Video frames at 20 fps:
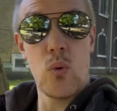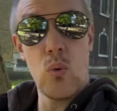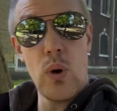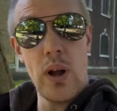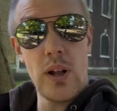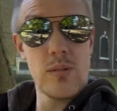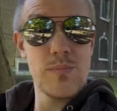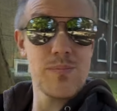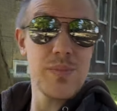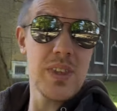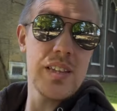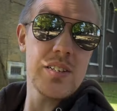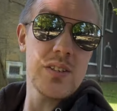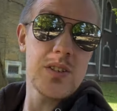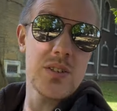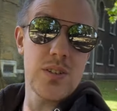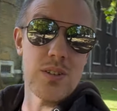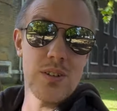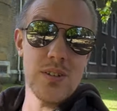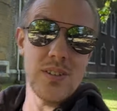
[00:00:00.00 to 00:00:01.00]
Well, it's
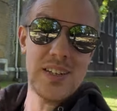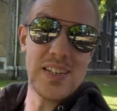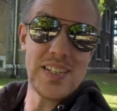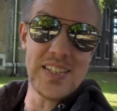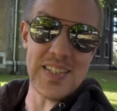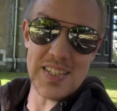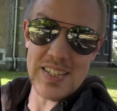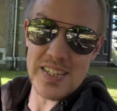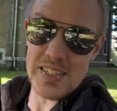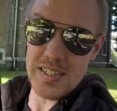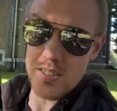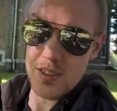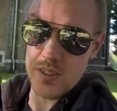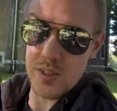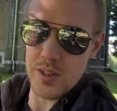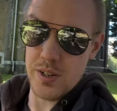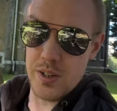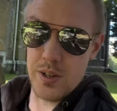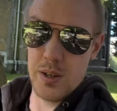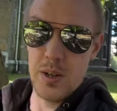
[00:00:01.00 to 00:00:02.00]
certainly
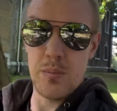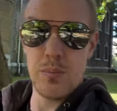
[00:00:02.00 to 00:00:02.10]
easier.